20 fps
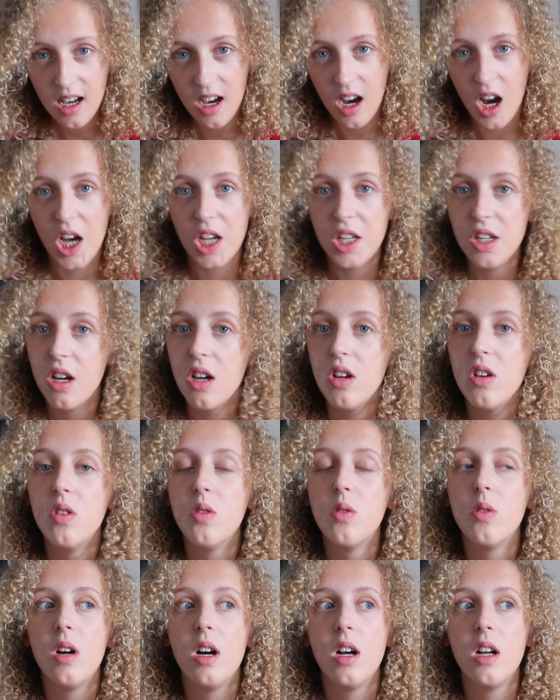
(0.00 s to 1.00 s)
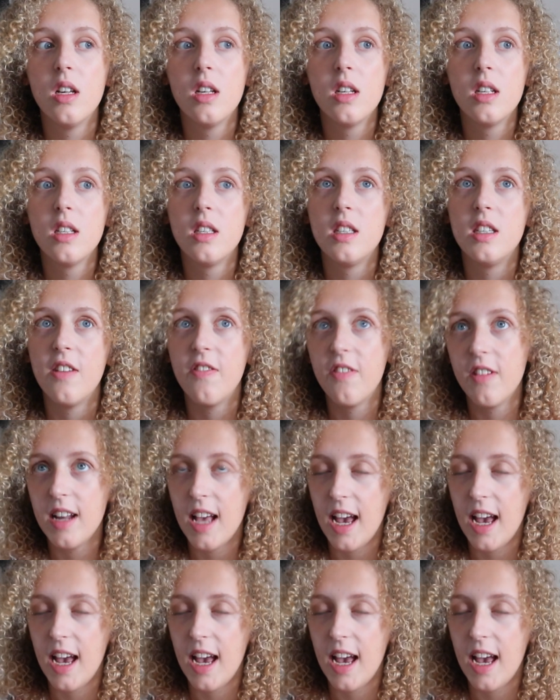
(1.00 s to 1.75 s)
I know different